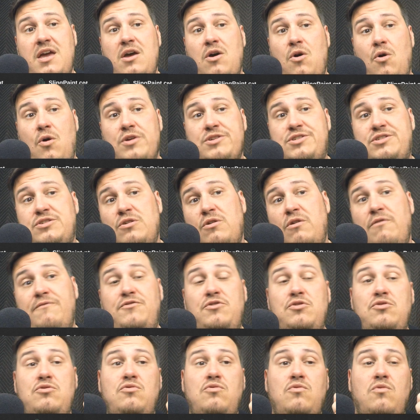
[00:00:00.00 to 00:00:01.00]
Also, if
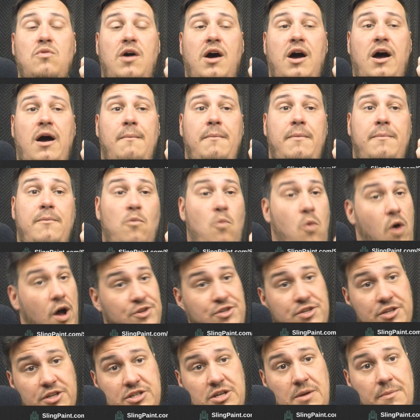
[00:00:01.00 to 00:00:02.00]
you have been
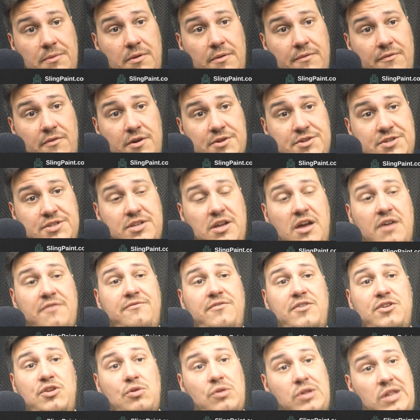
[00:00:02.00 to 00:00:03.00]
watching a couple of our stuff
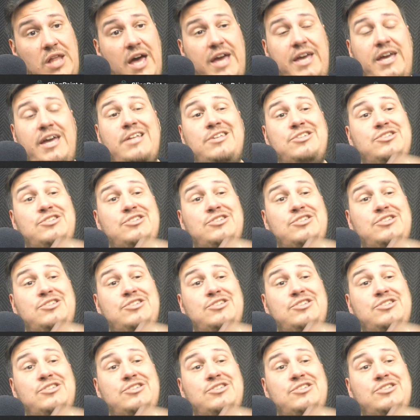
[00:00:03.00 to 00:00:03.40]
and you like it,